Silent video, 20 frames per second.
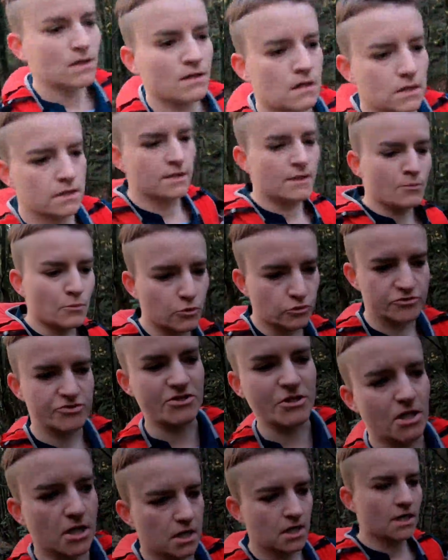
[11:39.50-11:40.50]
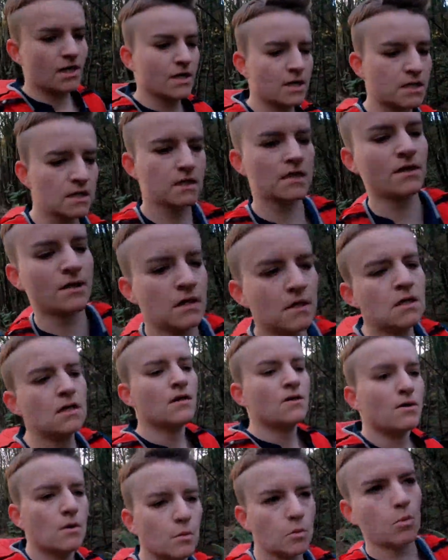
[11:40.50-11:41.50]
and then we'll start
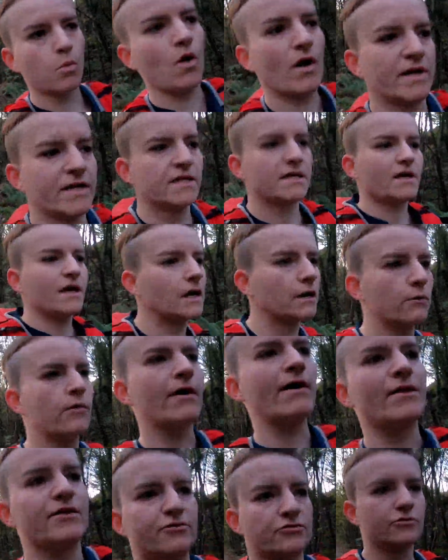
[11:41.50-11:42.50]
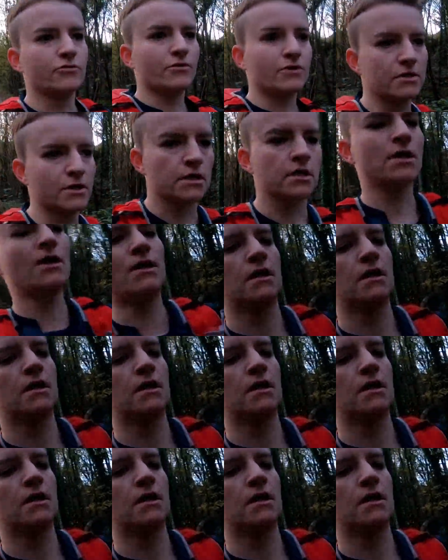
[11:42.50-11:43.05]
winding our way through the